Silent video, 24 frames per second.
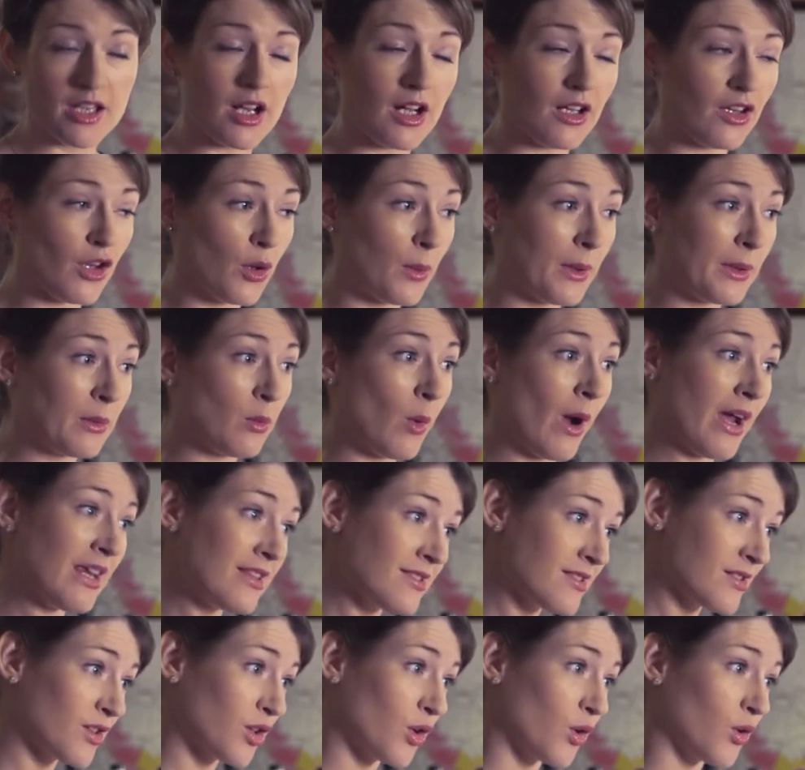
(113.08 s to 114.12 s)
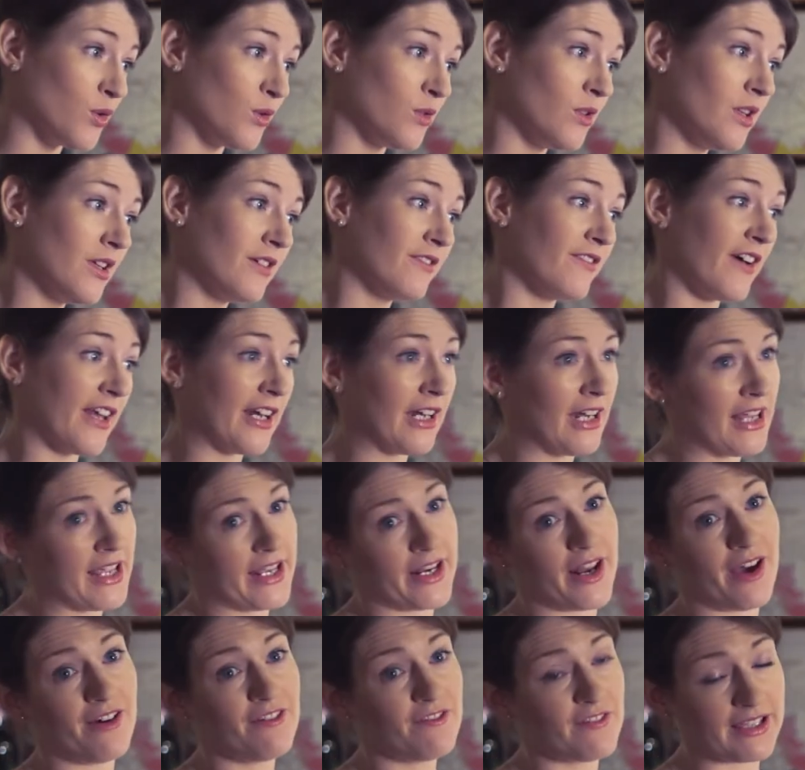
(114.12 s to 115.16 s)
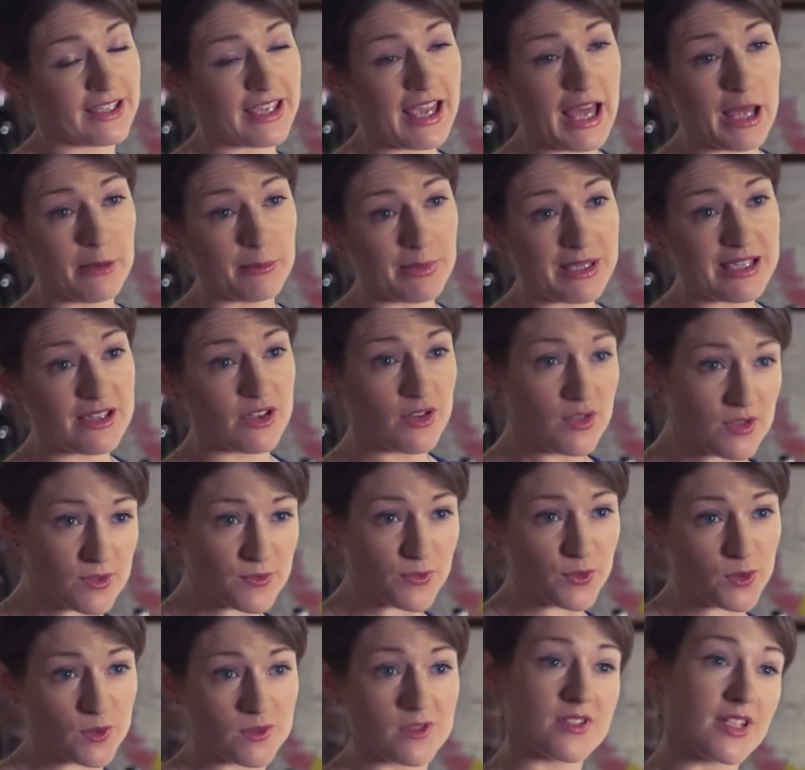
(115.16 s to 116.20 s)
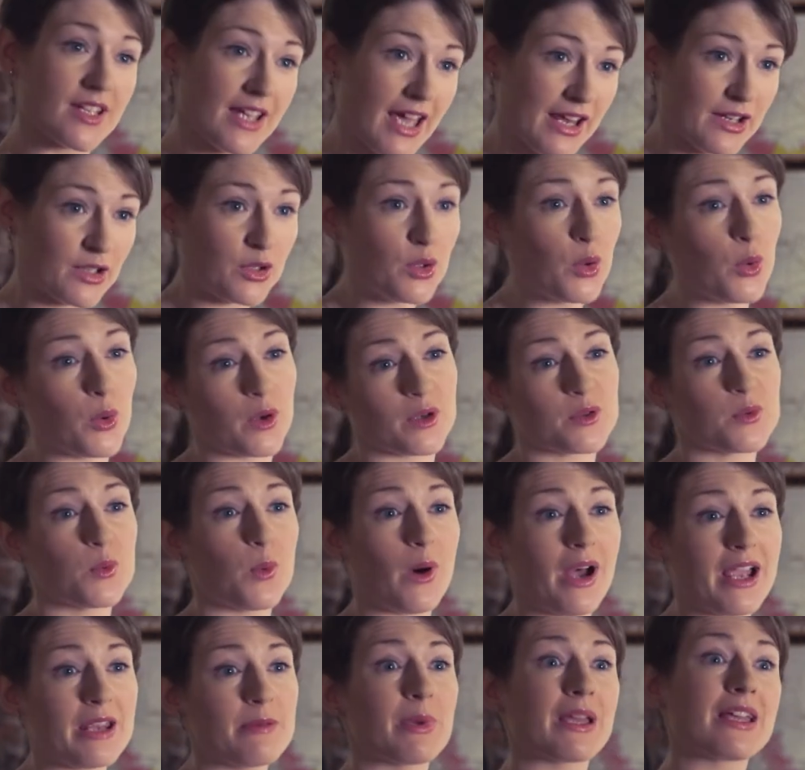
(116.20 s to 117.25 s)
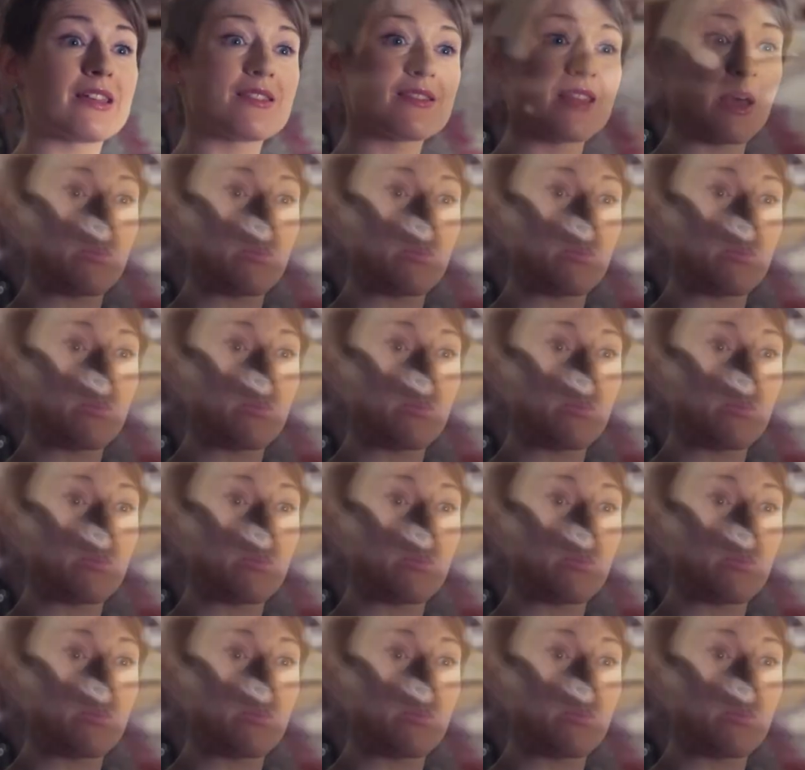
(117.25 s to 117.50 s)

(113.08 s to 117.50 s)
although in wine school, funnily enough, it can be useful to get a corked wine because